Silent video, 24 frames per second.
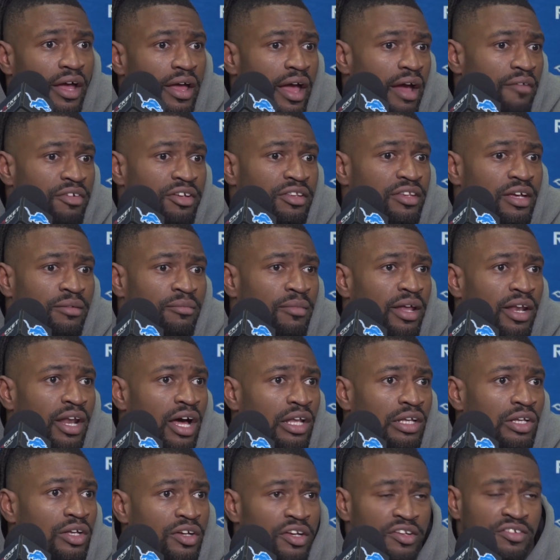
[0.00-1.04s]
everything might
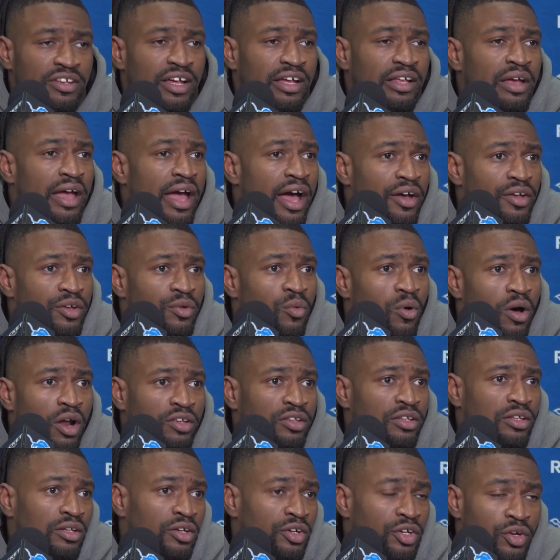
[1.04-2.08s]
not look exactly how you want
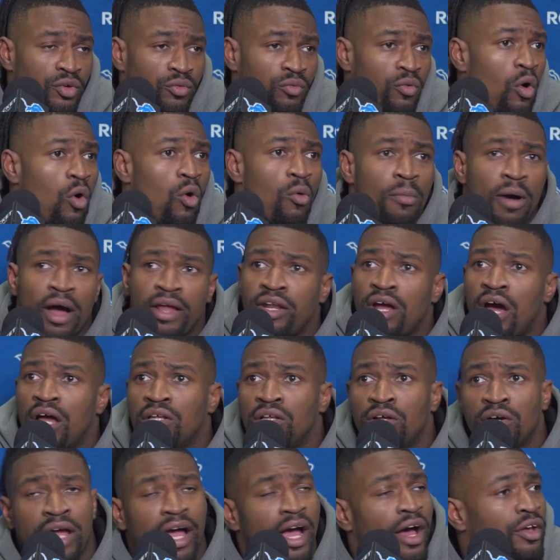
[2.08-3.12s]
it to look. Your role might not
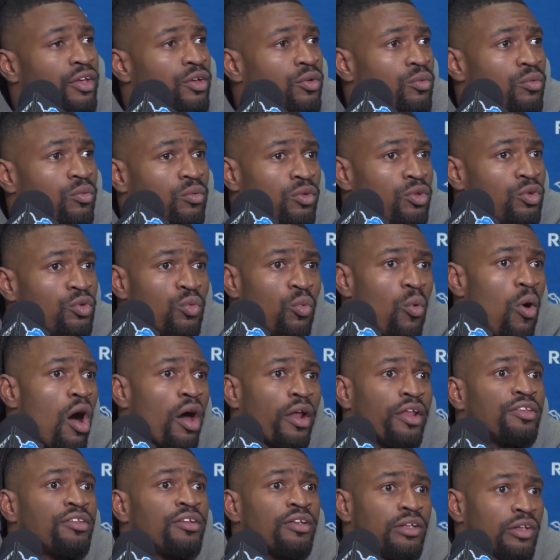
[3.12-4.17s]
look how you, you
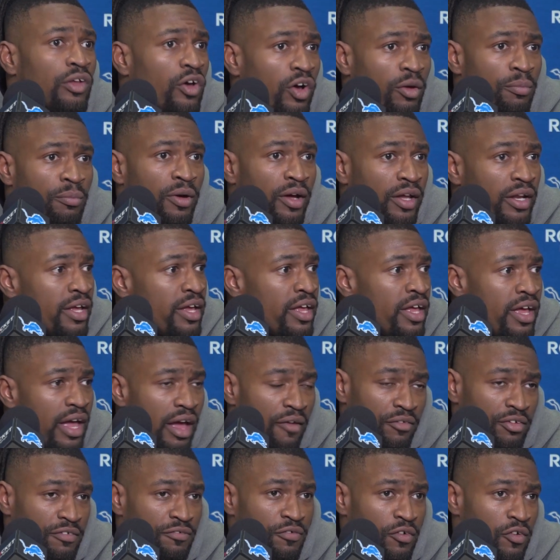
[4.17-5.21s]
want it to look, but
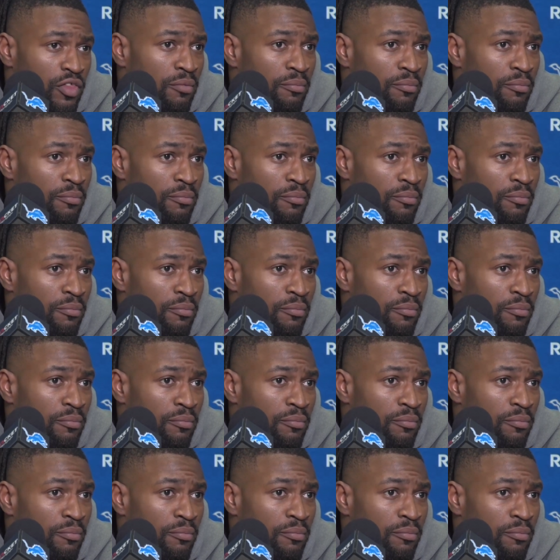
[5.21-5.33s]
if it's for